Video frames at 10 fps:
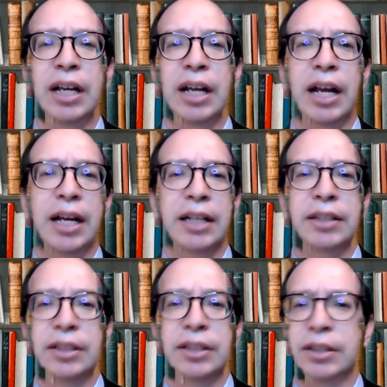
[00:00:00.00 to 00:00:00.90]
And
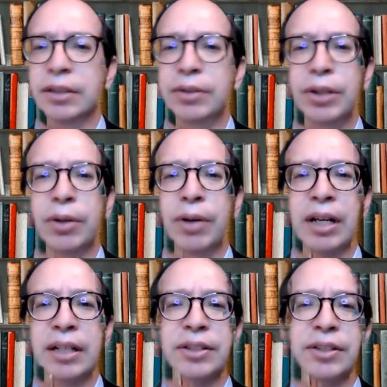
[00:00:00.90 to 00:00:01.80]

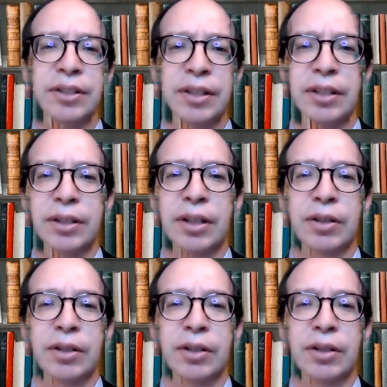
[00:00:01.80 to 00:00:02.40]
as the